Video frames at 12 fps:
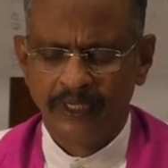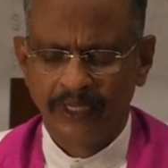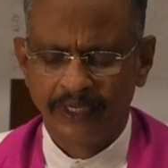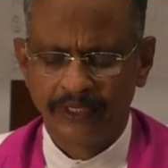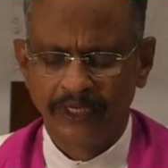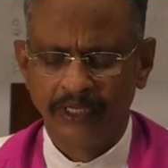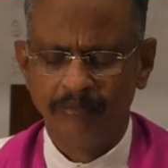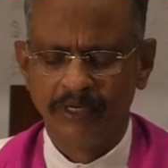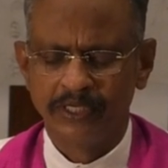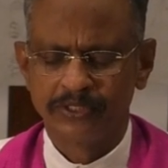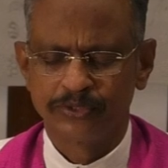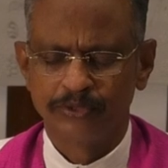and
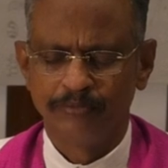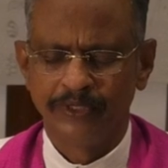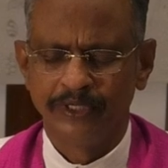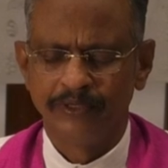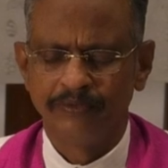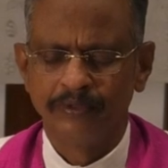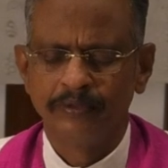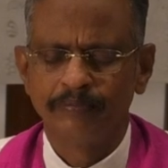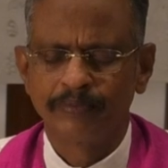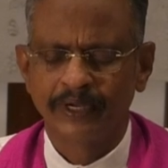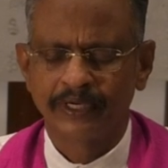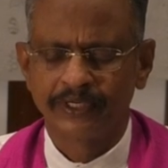enable us to be
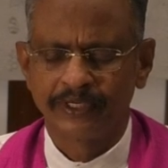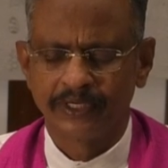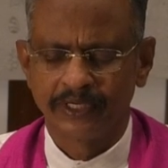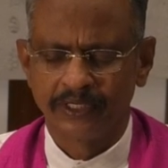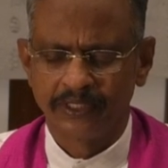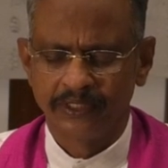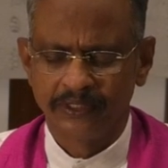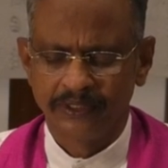practical